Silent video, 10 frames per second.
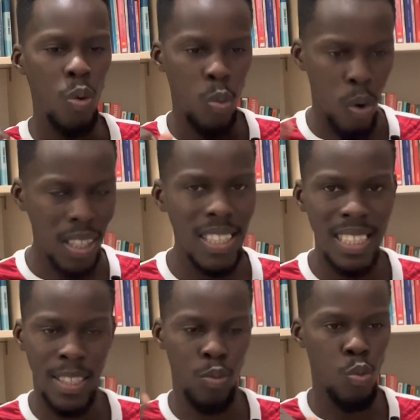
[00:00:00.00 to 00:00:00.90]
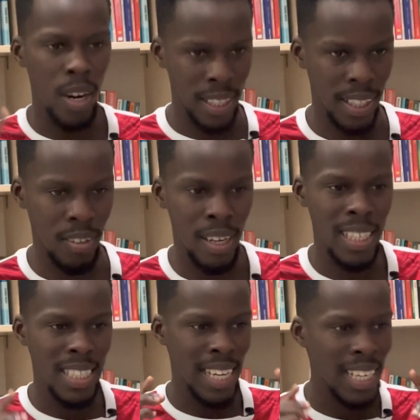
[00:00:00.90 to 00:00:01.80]
Once it's 1-0
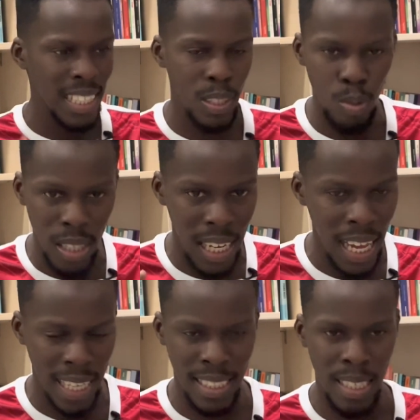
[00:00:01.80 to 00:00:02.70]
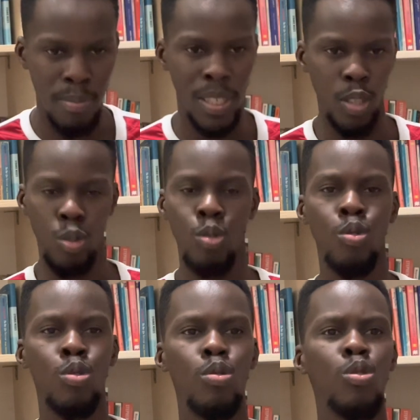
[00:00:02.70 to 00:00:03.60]
and it's heading into the last 10 minutes, you
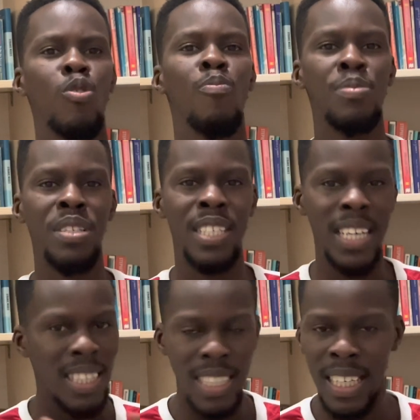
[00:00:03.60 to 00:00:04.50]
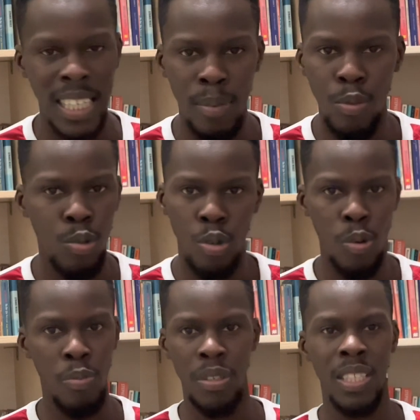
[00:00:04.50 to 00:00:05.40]
sort of present the game to your
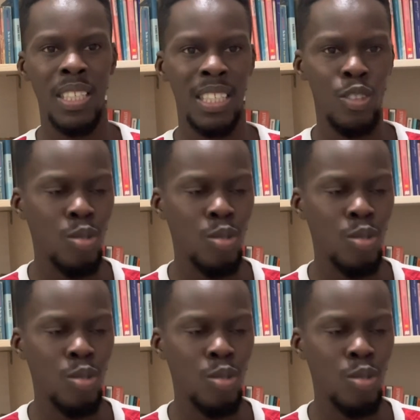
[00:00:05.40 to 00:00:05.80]
opposition.